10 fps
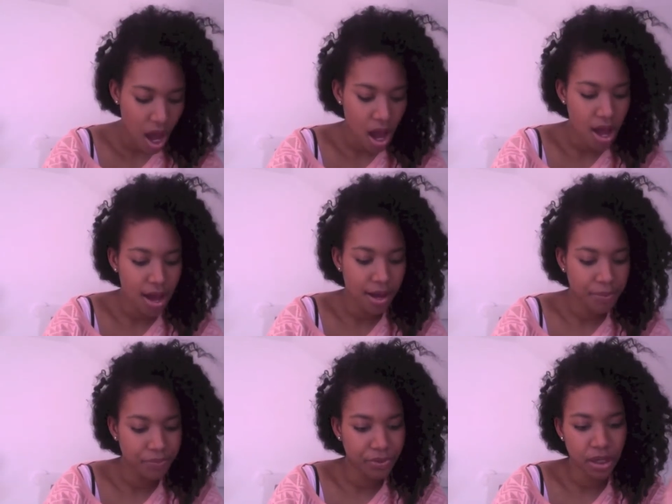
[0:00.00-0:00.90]

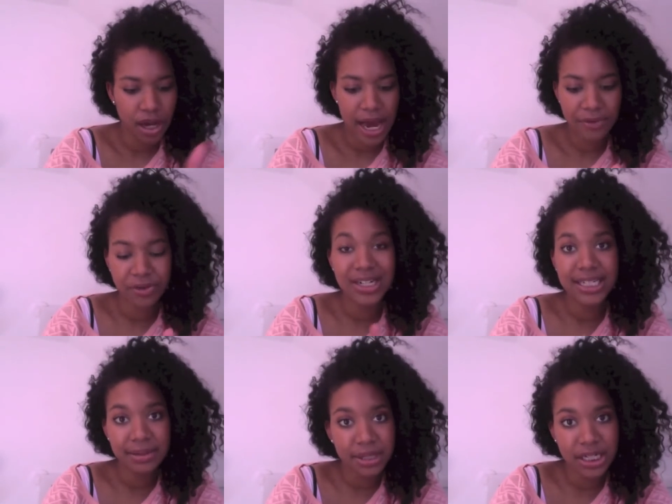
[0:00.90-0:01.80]
For a
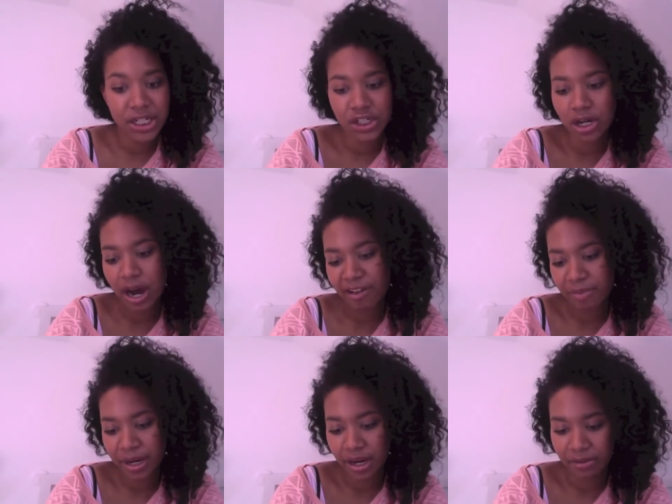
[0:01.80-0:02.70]
deep conditioner, I've
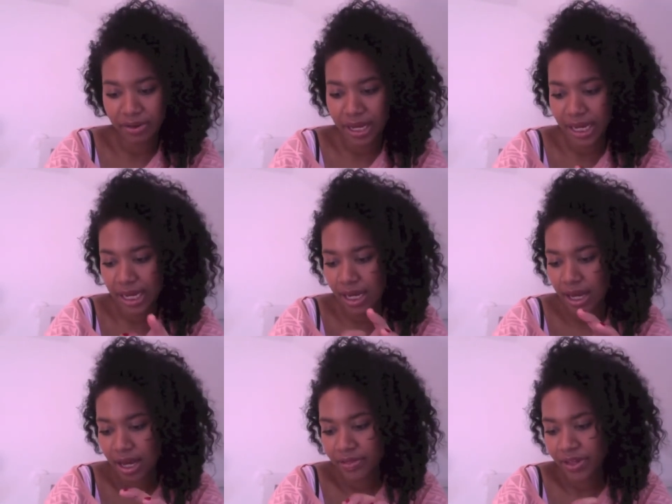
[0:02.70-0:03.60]
been loving
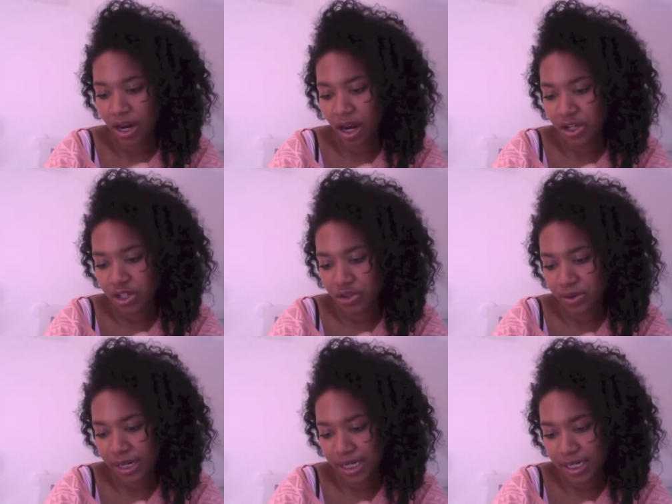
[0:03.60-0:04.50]
the
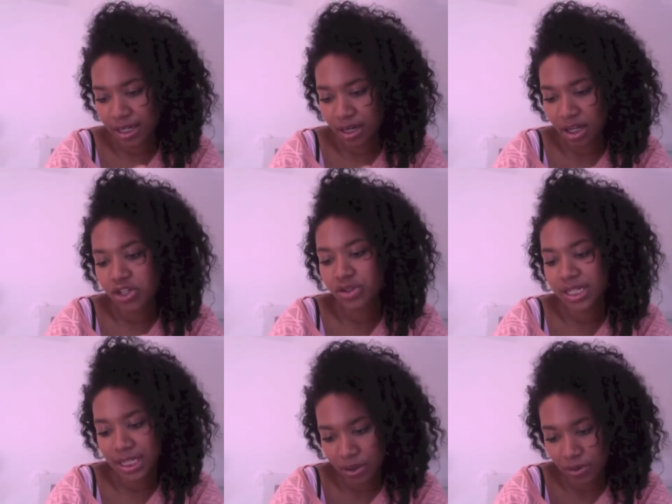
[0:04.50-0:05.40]
Lustrous
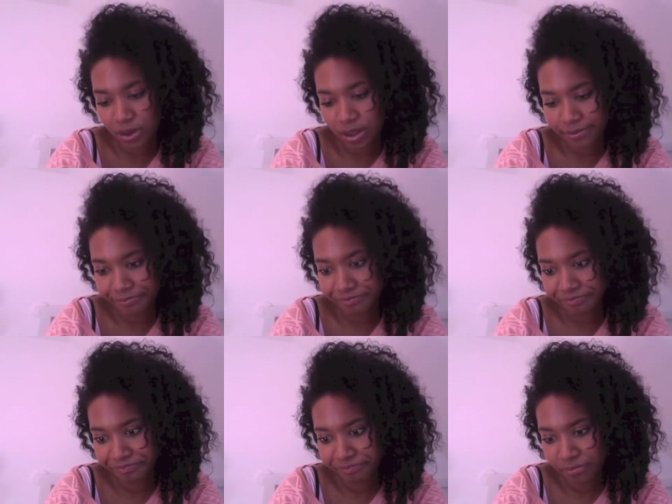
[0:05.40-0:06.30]
Silk
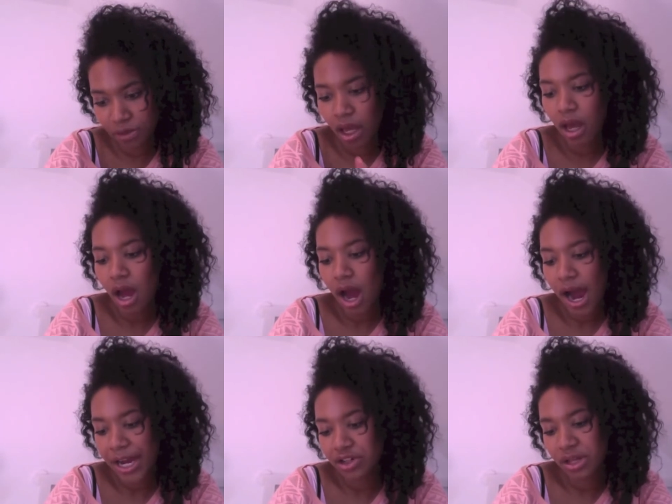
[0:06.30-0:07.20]

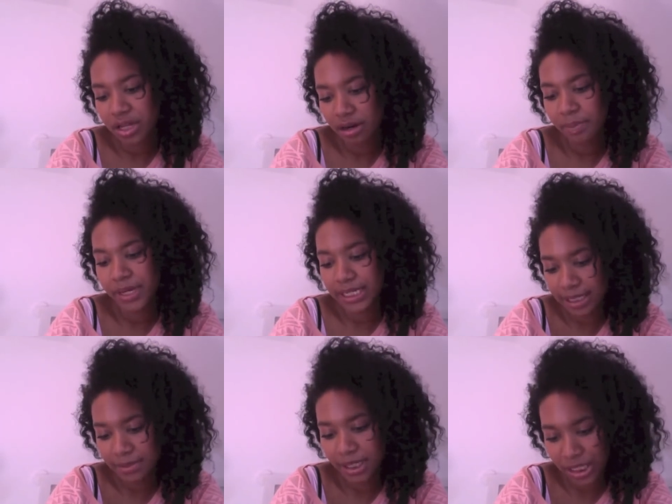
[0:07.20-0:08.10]
Hydrotherapy
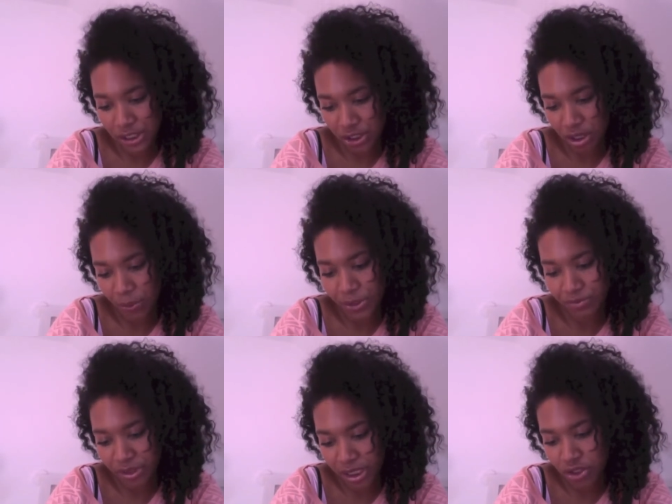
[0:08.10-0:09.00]
Deep Conditioner, which
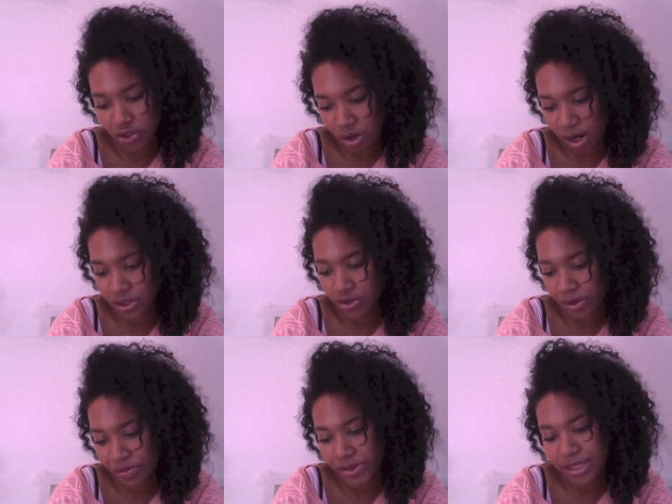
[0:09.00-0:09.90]
reconstructs,
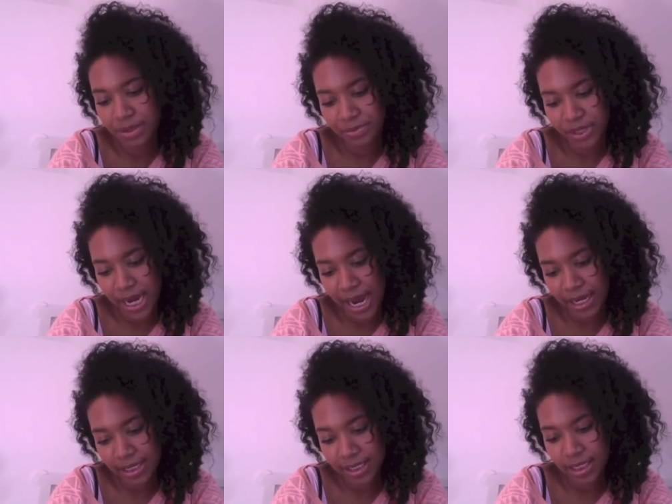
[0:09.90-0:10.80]
strengthens, and
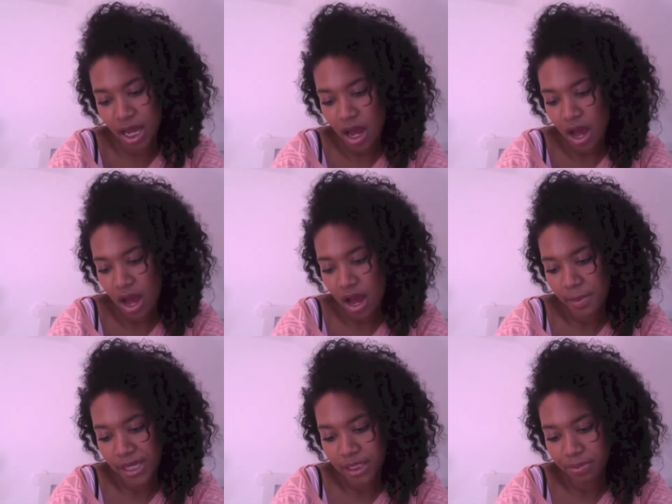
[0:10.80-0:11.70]
protects.
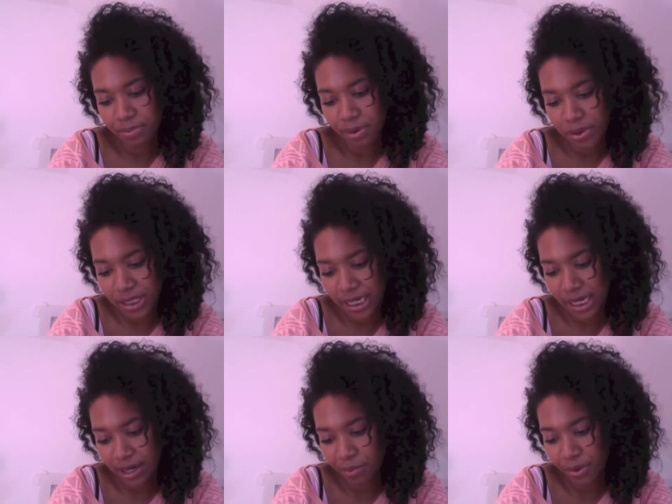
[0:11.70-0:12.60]
It's
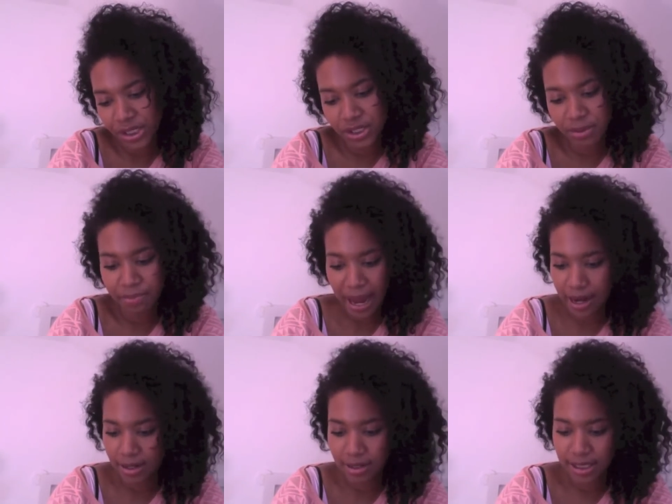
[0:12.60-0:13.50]
protein and moisture
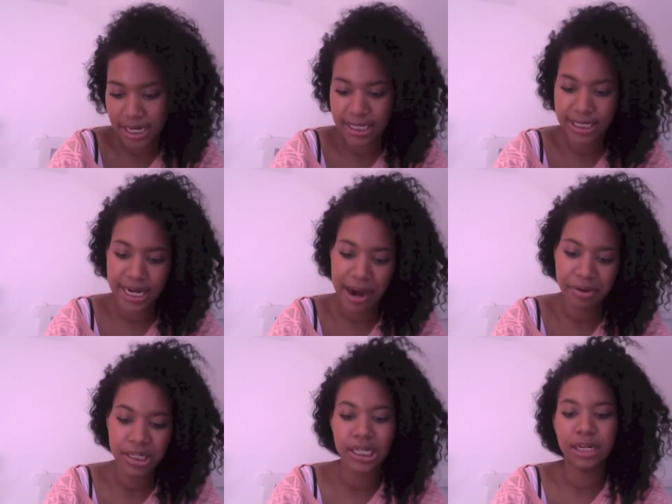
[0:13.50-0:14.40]
balance, and it's the
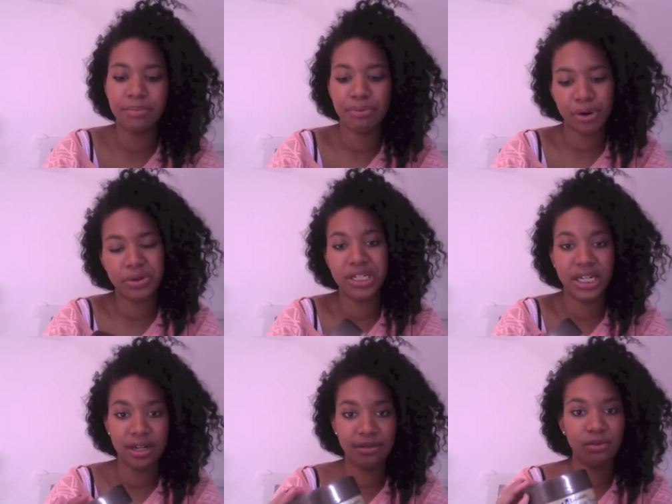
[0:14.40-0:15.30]
keratin
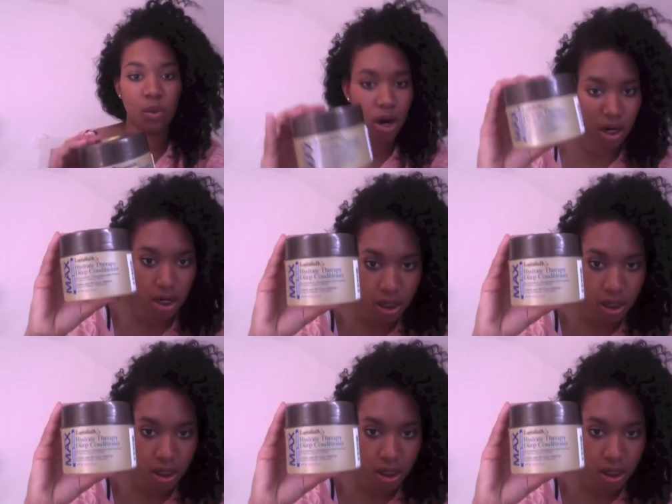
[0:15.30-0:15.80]
protein one.